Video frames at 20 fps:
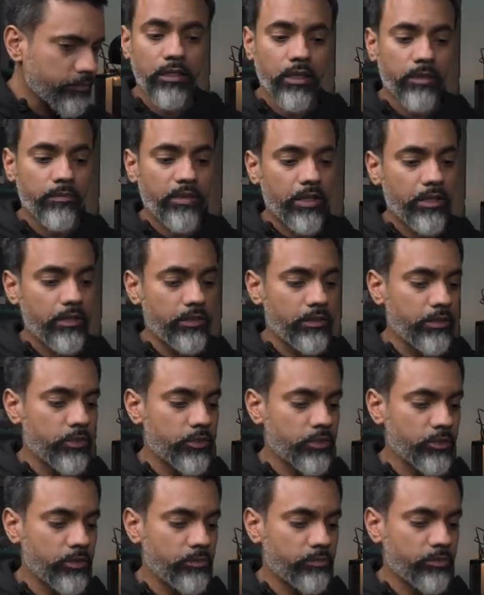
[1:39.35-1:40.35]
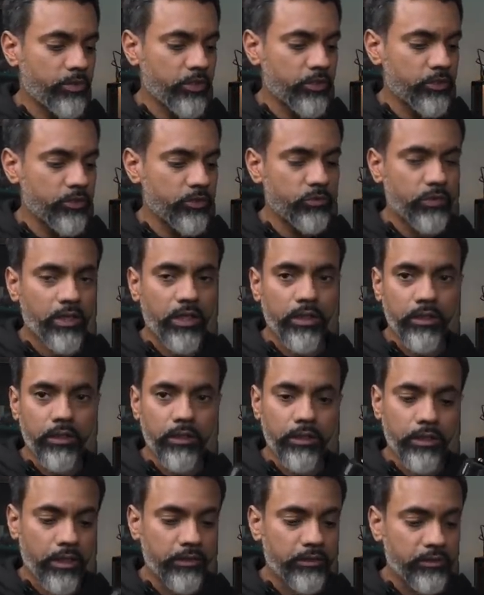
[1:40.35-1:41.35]
Now, my initial impressions when I
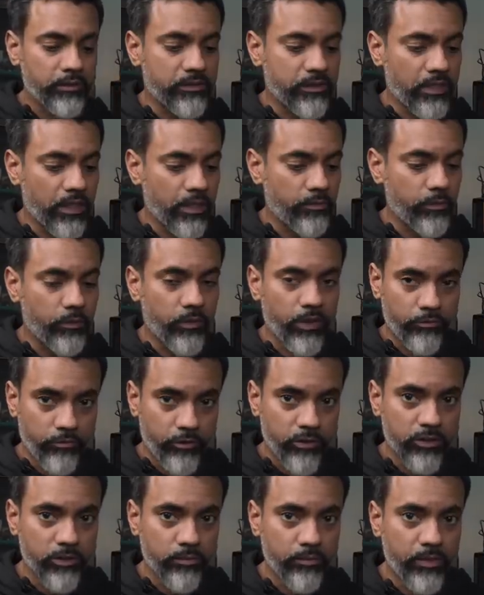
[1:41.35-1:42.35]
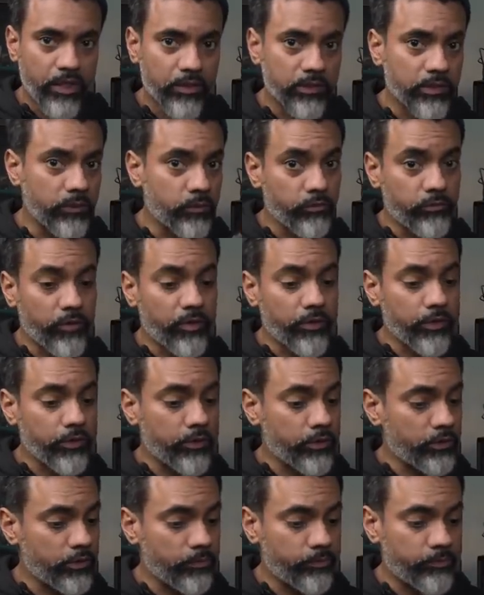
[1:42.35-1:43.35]
got this camera, when I first unboxed it, were very
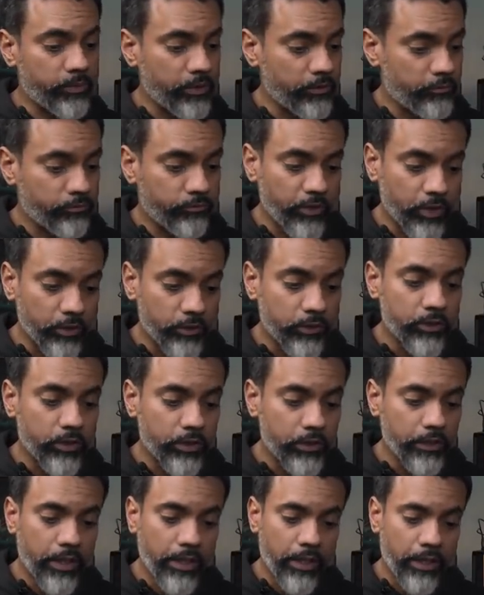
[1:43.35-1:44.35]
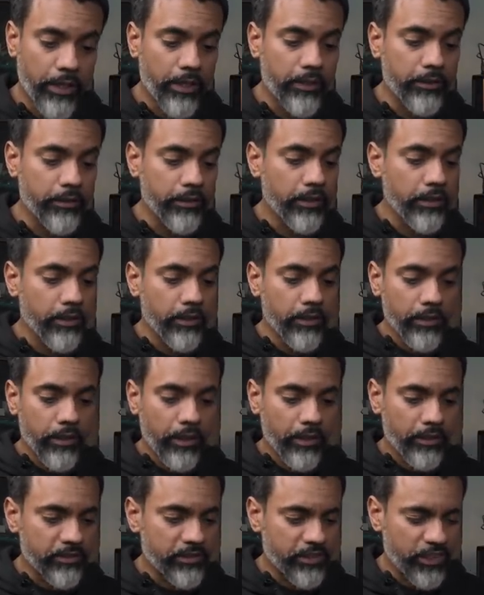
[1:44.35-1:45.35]
good. It felt good in the hand.
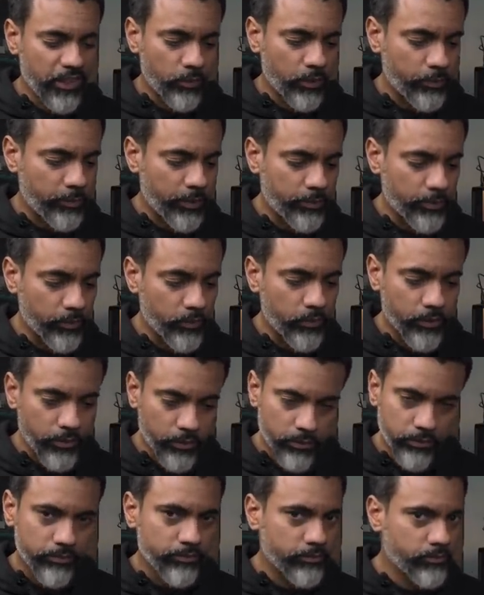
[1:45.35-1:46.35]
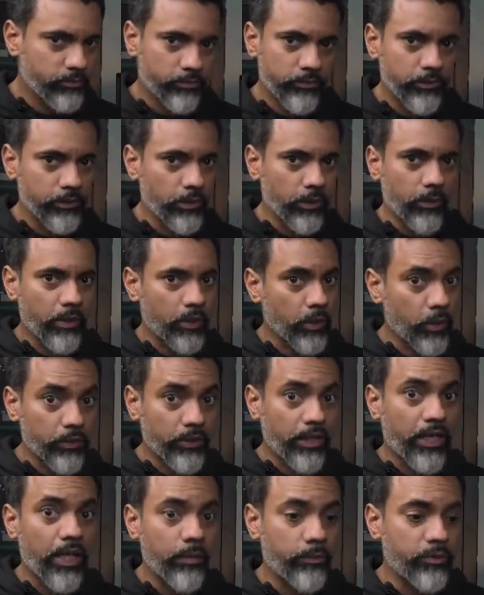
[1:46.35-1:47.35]
I could see what people were, what all
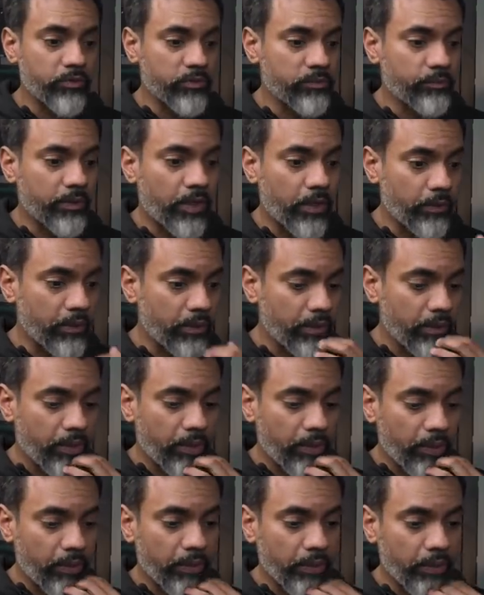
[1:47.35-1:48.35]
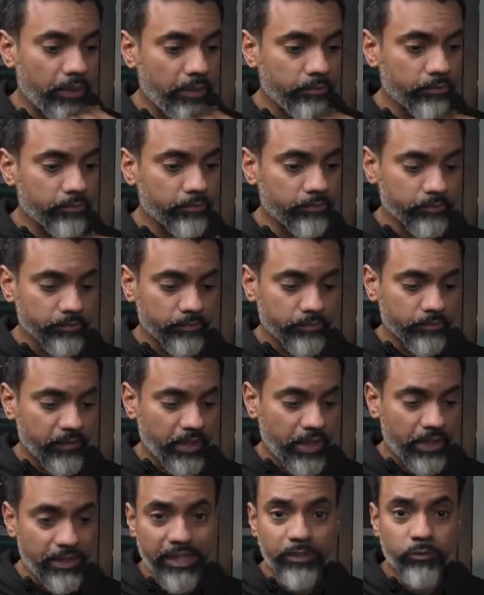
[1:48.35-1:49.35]
the hype was about,
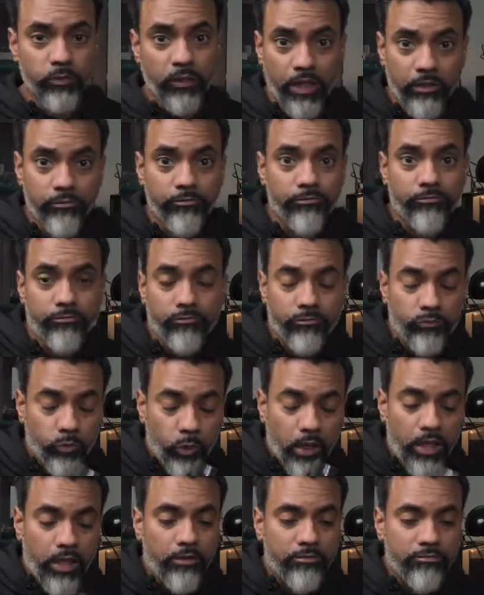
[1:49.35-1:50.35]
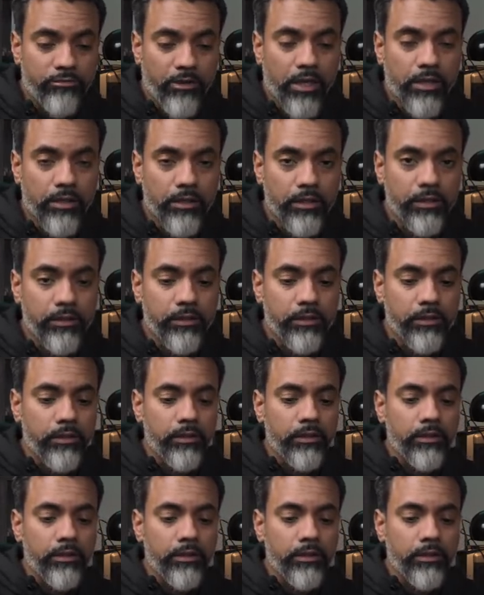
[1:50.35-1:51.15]
and that's why I finally